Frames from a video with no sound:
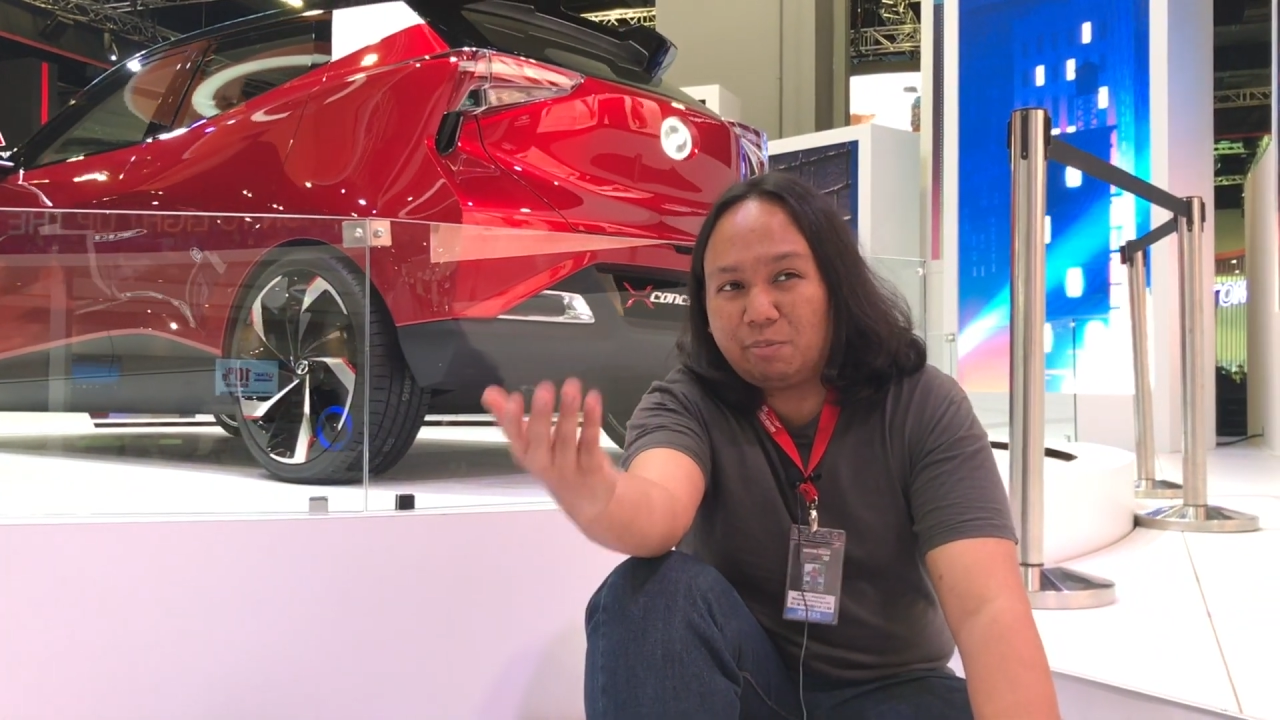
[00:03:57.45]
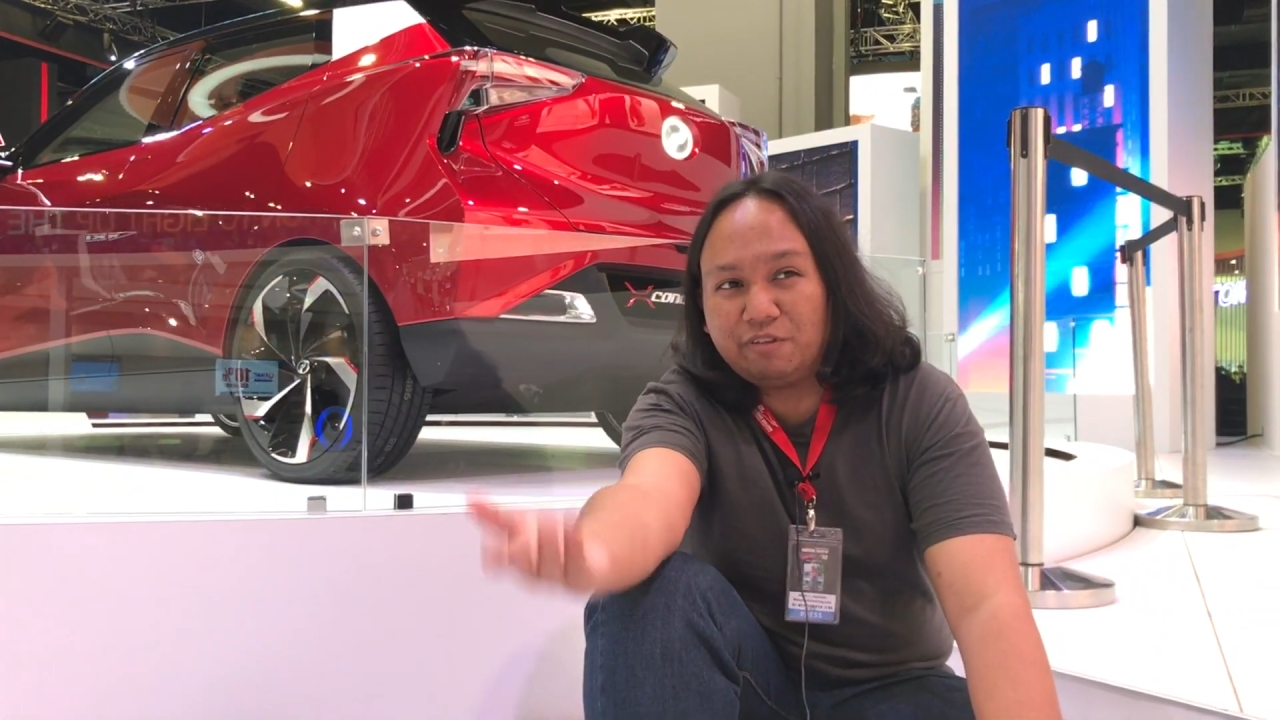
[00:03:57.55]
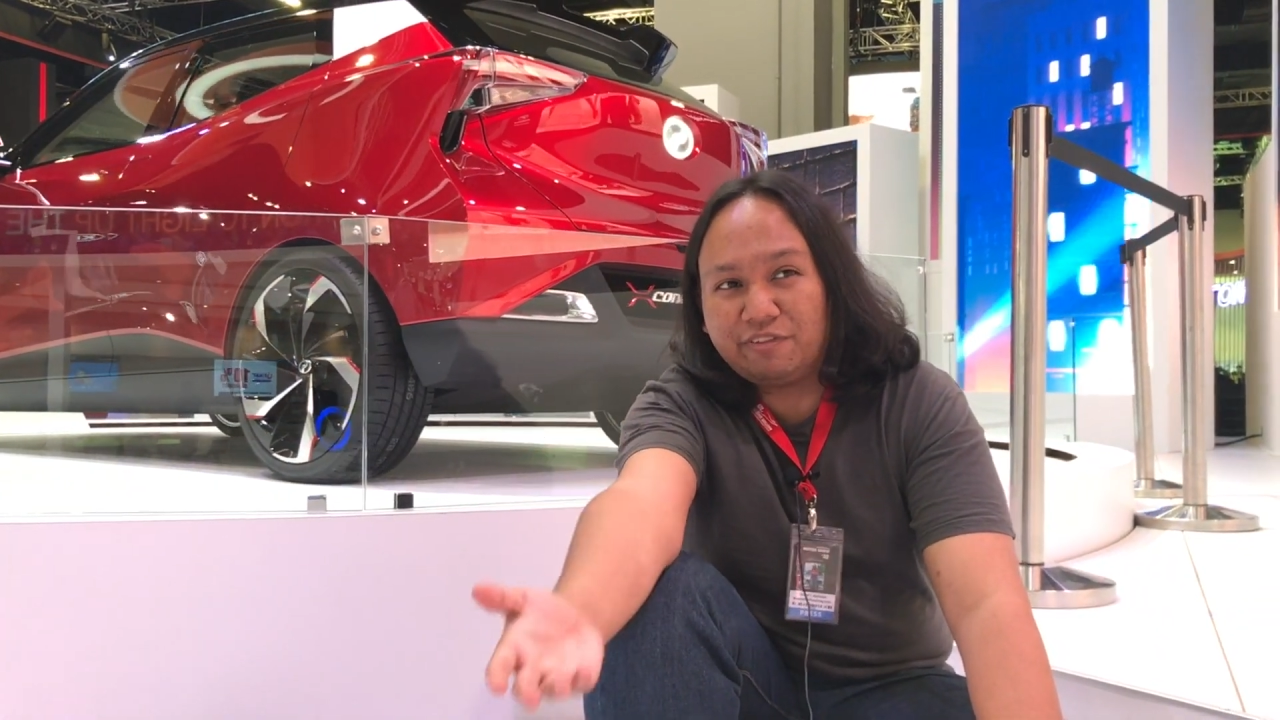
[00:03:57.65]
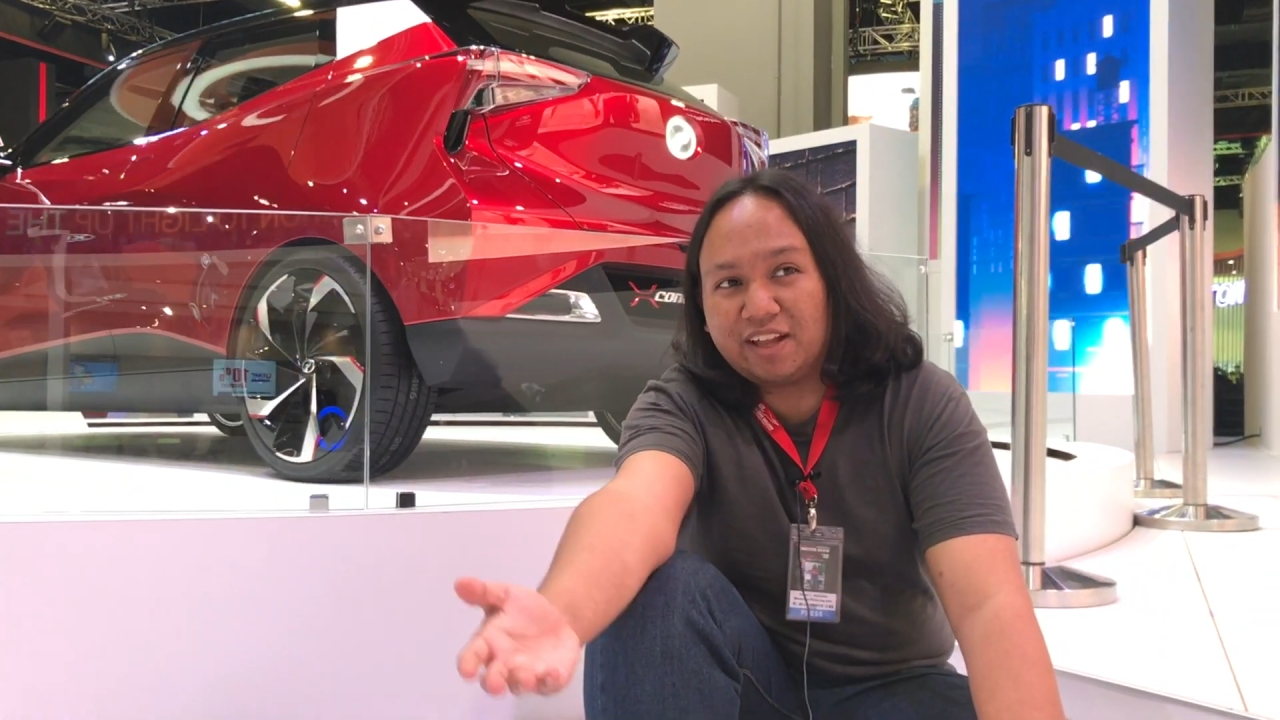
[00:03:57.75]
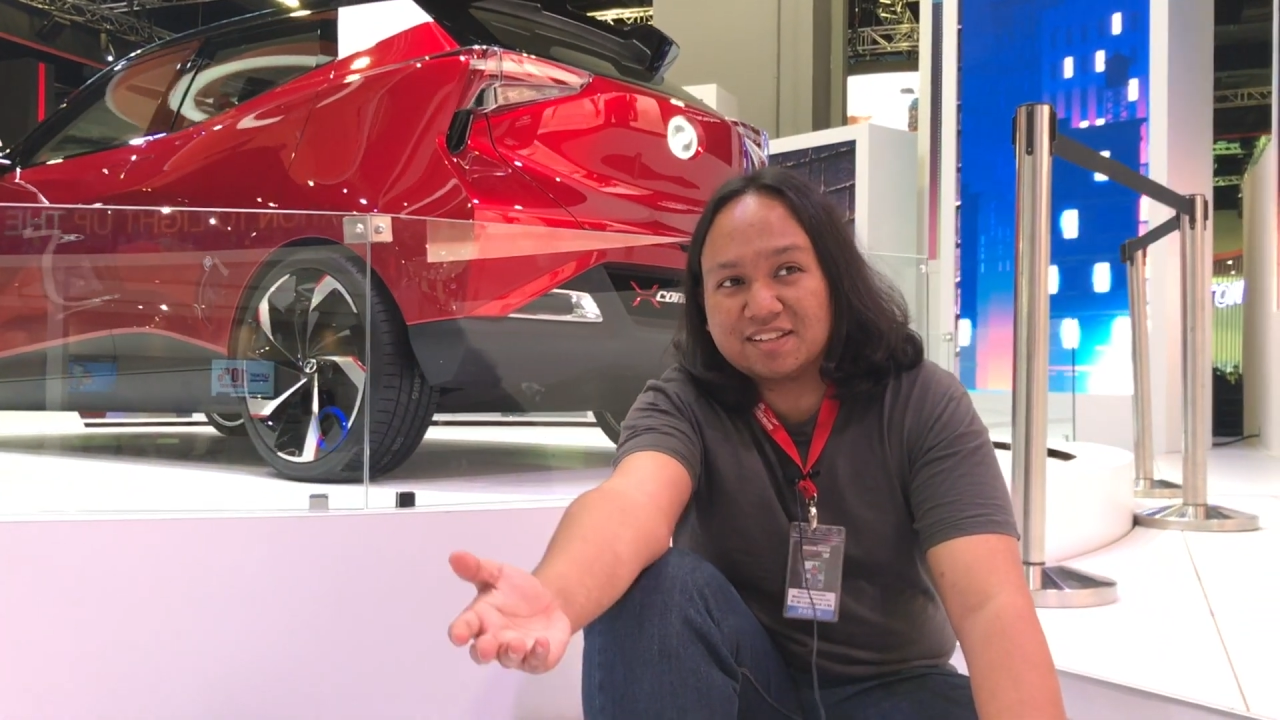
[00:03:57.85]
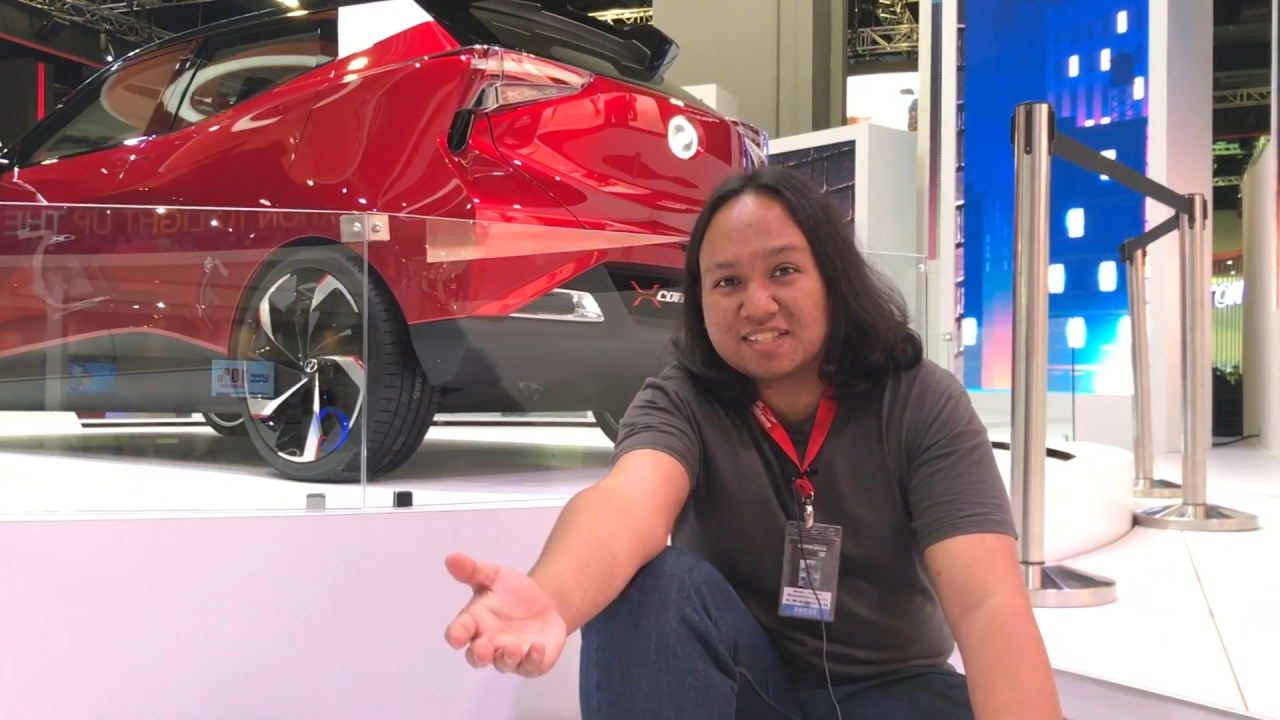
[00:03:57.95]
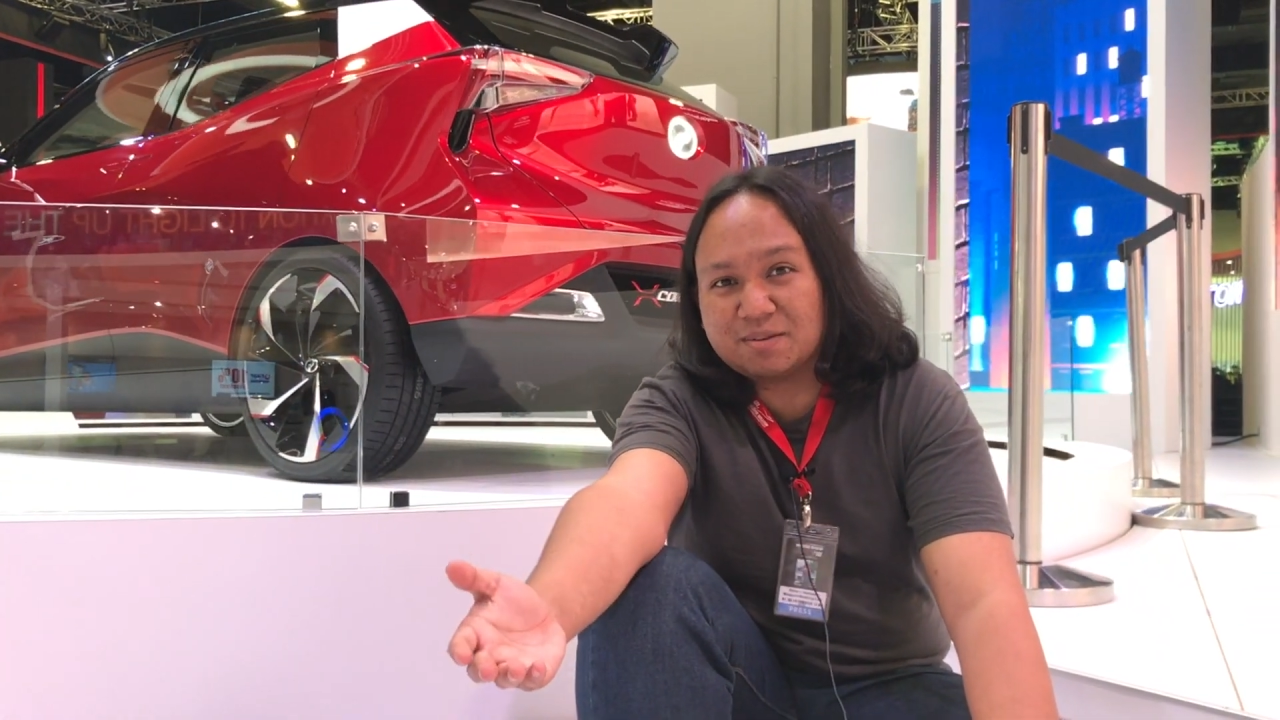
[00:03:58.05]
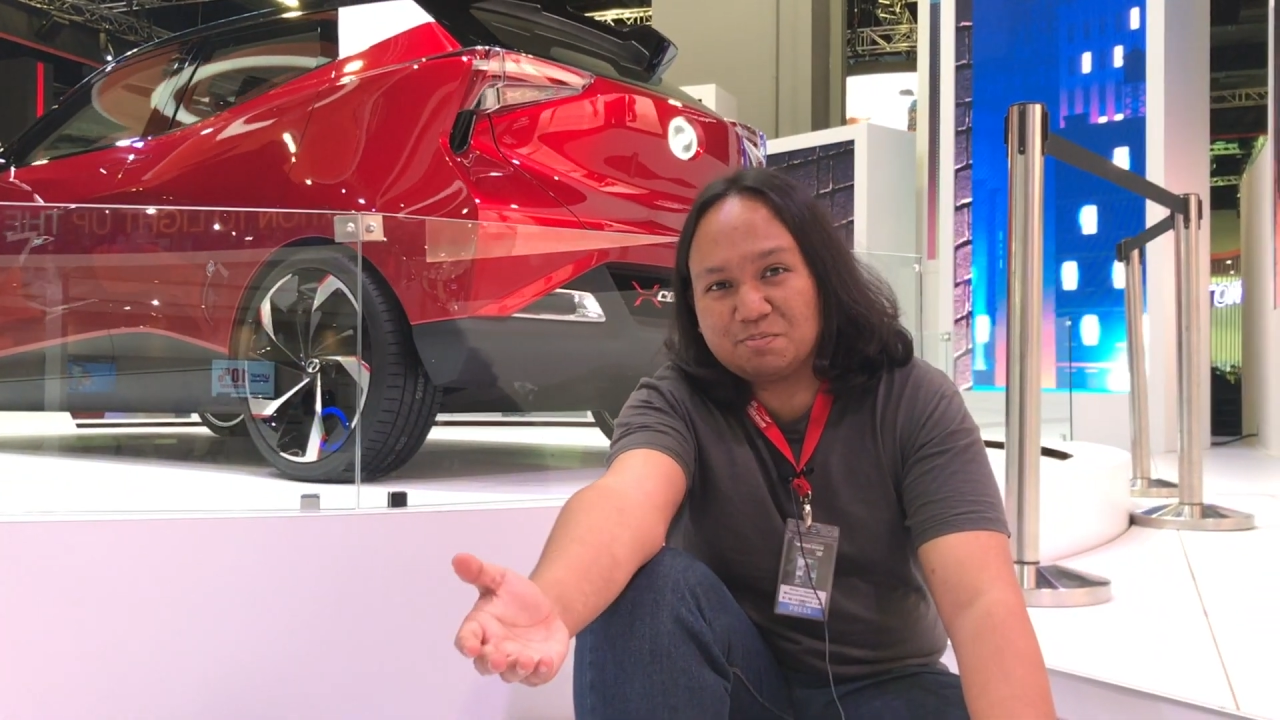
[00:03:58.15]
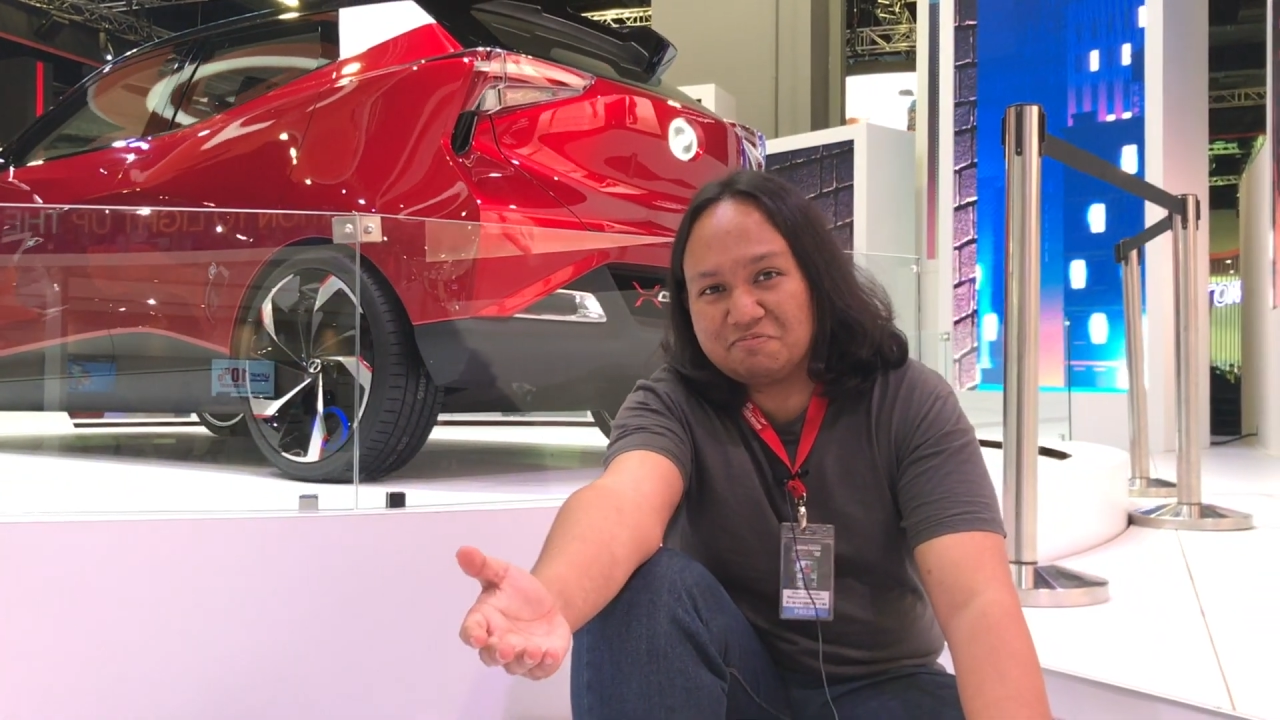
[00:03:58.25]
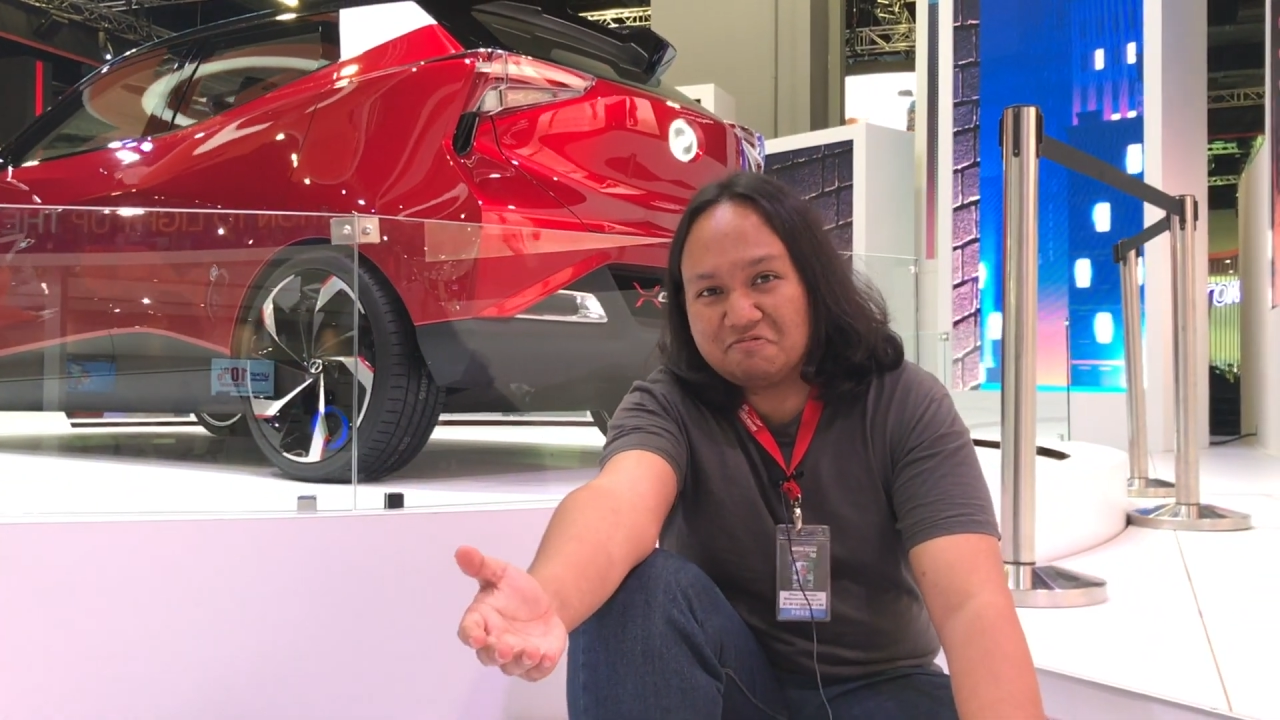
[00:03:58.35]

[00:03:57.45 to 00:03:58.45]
prevent some